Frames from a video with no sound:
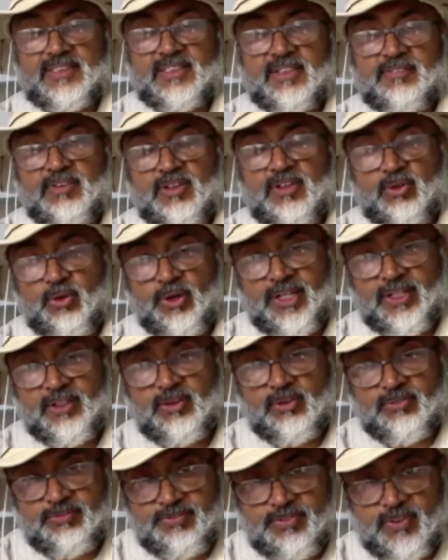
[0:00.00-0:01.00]
They were
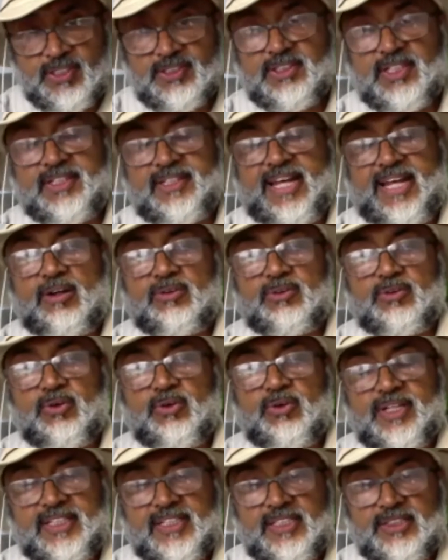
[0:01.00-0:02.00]
going further down,
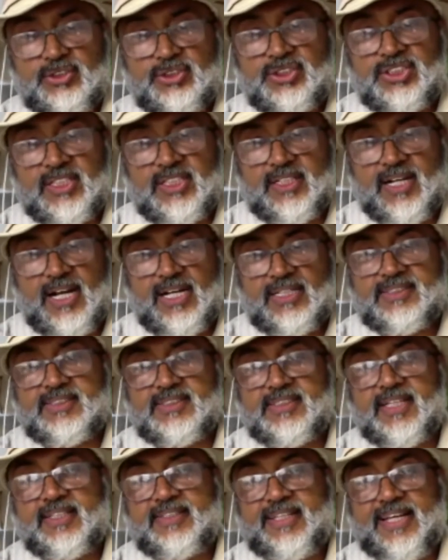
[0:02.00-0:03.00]
going into
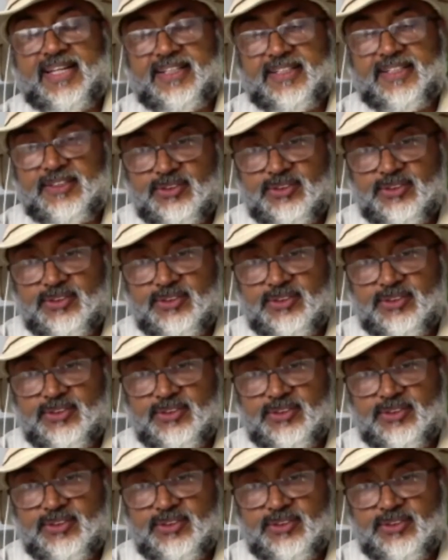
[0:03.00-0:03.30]
Shigatse, then into